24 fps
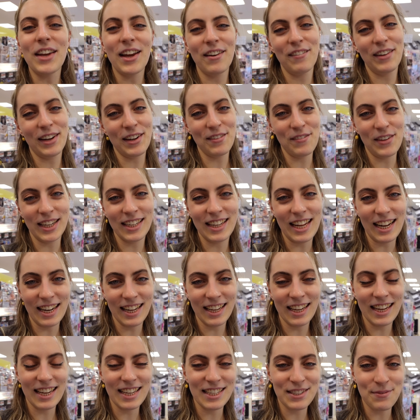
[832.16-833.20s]
I recommend
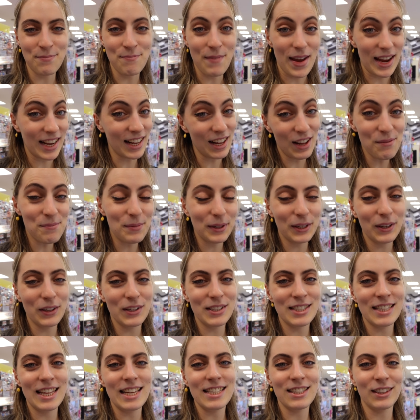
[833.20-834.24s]
getting is makeup
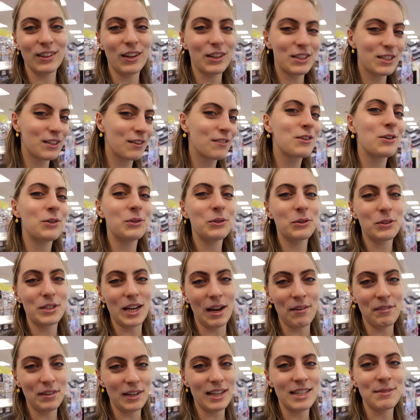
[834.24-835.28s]
because there's lots of cool
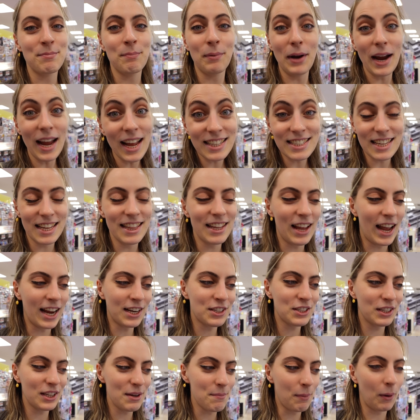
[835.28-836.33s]
Japanese brands and they're
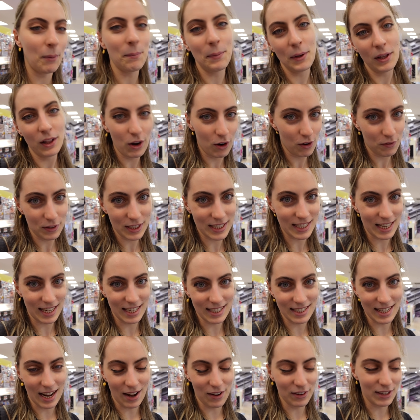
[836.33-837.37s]
actually popular
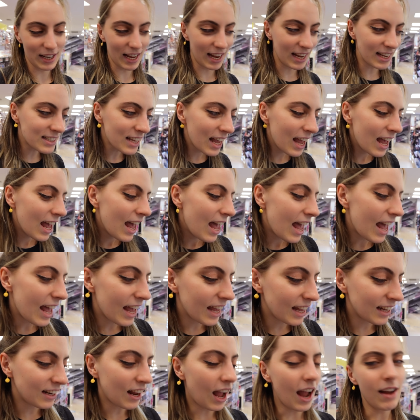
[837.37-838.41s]
overseas nowadays.
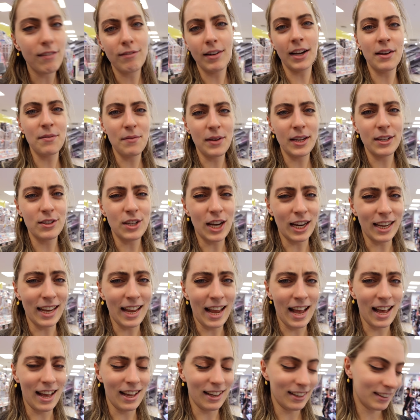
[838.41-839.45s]
And I recommend checking
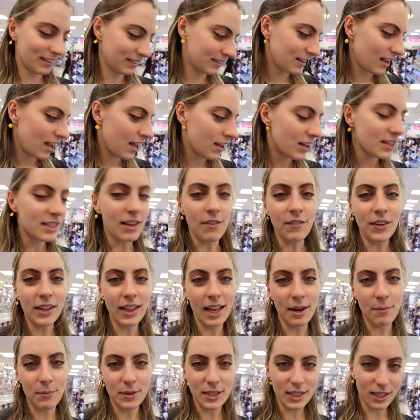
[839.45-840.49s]
out something
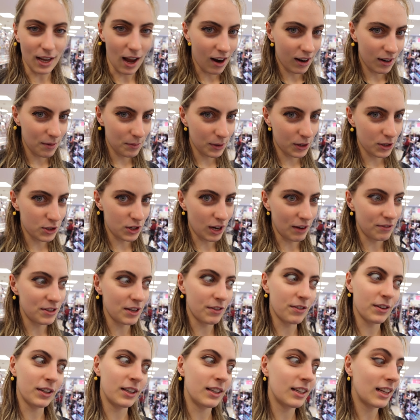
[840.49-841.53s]
like mascara because you have
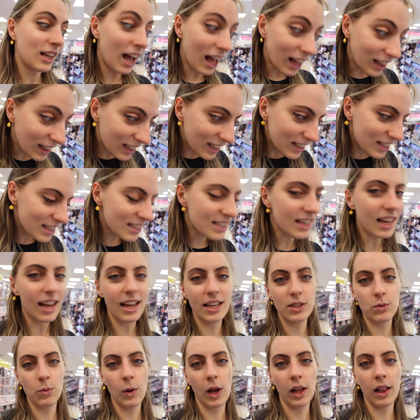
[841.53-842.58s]
different colors
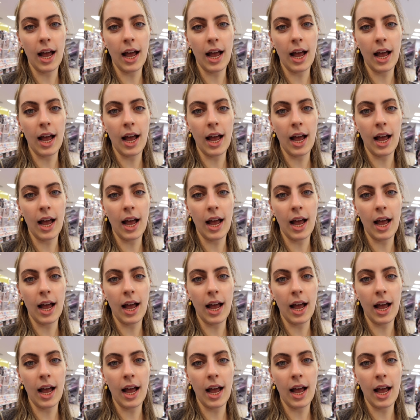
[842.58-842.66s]
as well